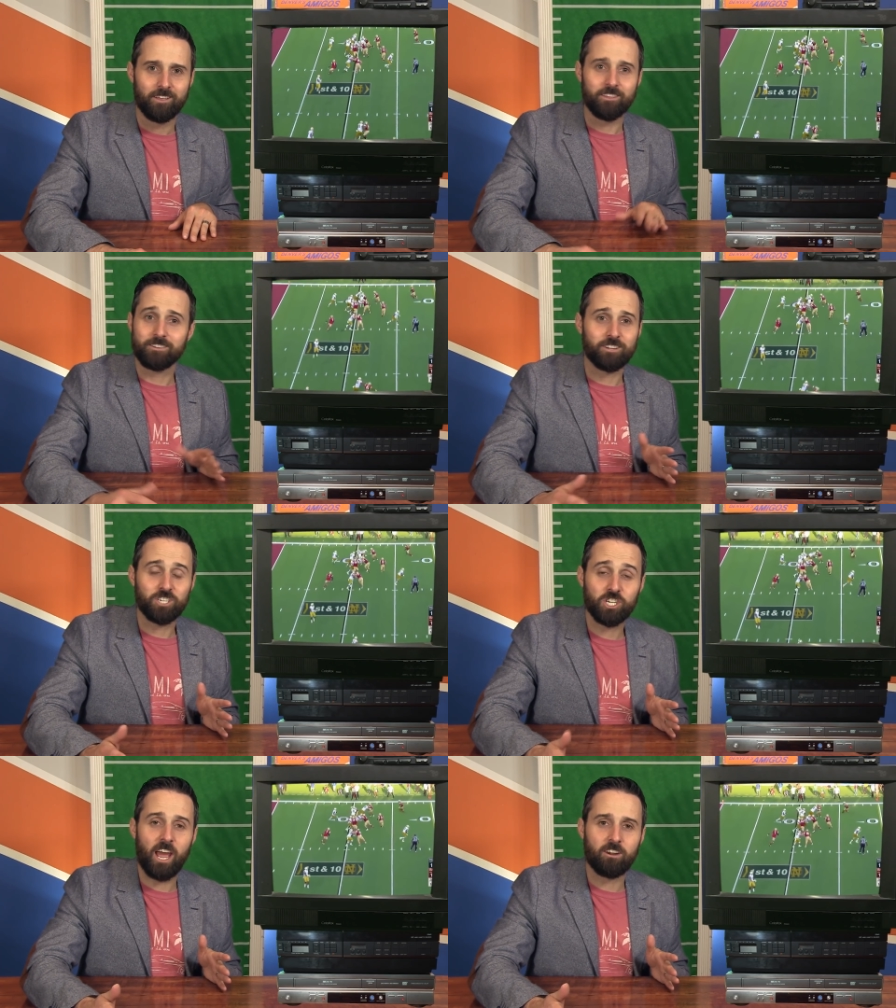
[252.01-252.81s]
This could
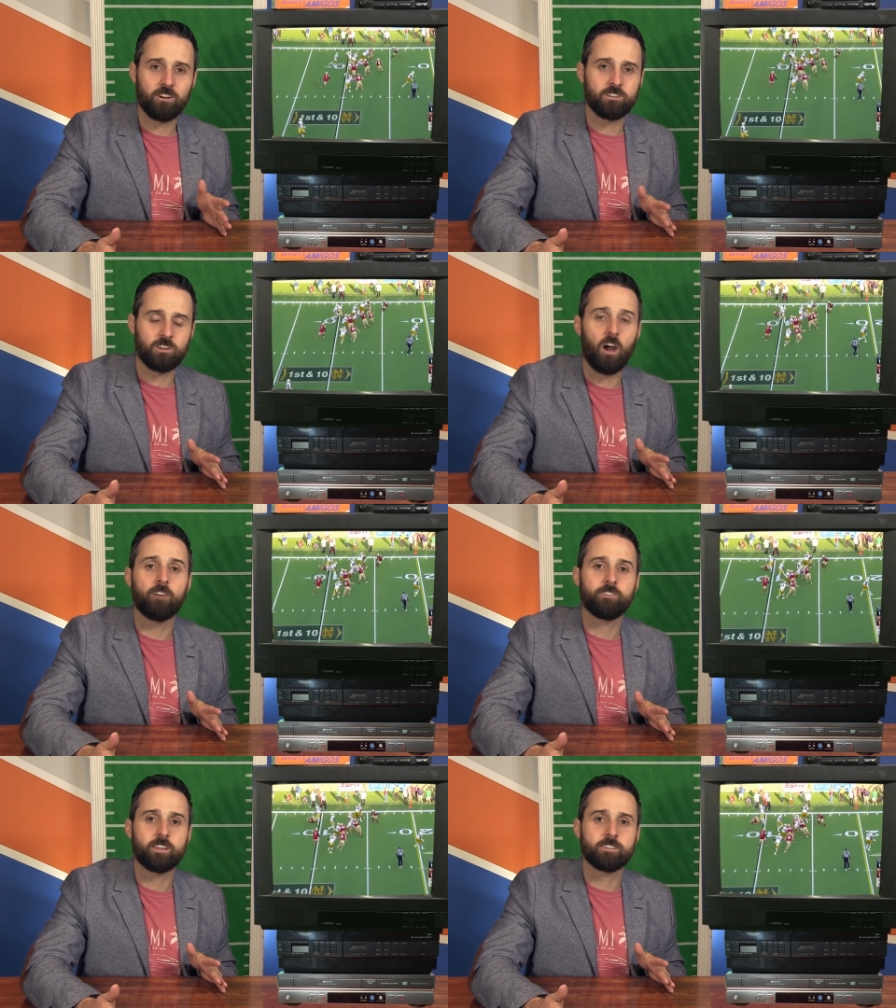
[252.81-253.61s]
shatter his
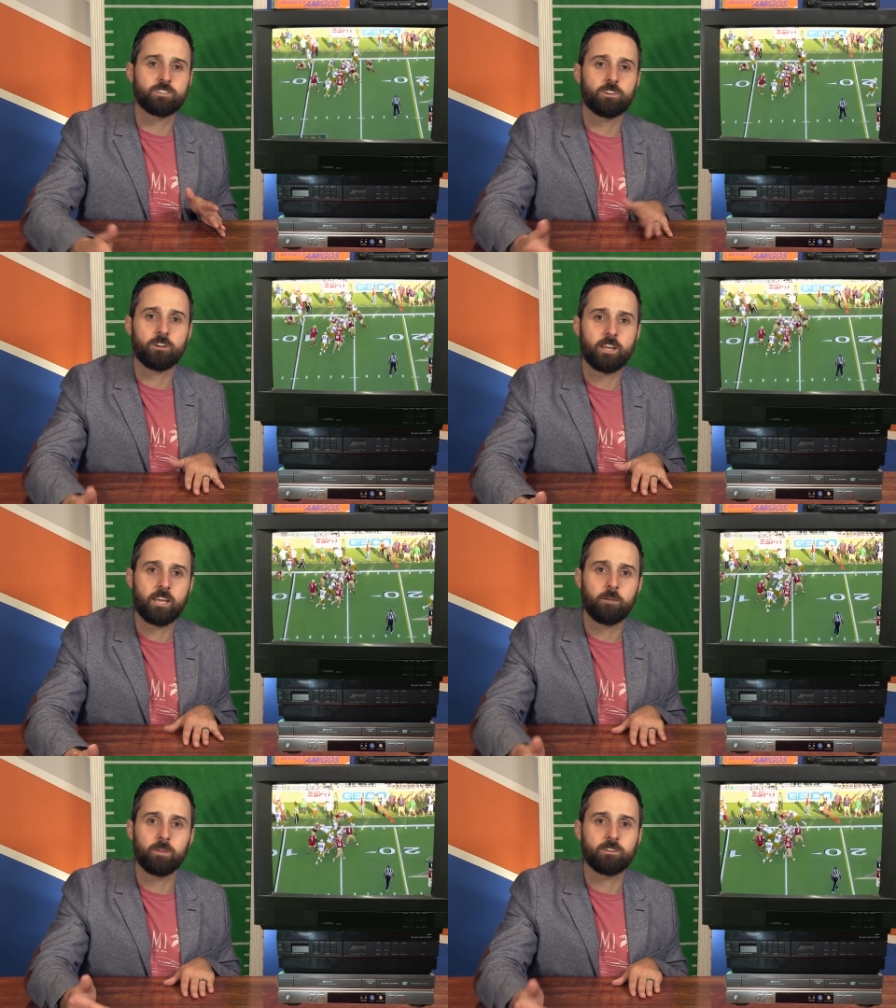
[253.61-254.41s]
confidence, turning him